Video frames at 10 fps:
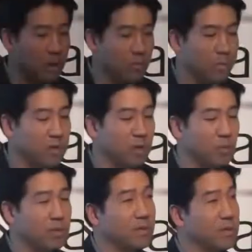I'll
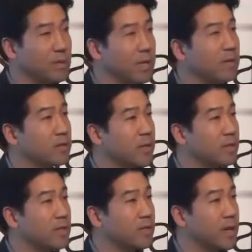begin with the latest
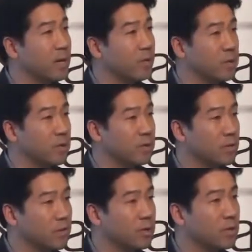SDK
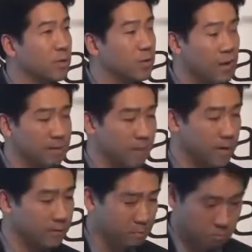release
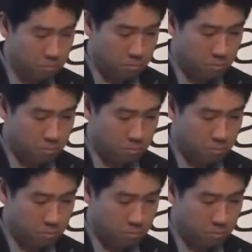2.5.